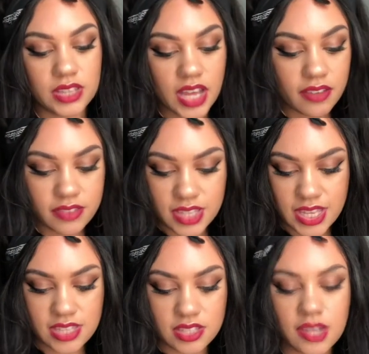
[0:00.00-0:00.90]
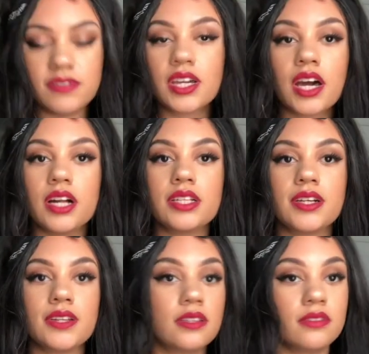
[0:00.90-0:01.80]
love these, love the
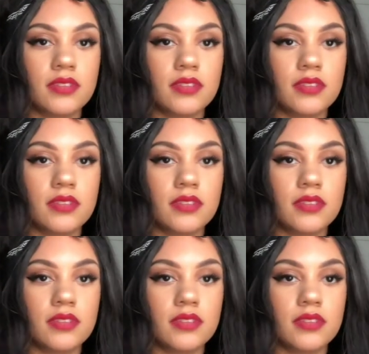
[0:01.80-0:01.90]
color,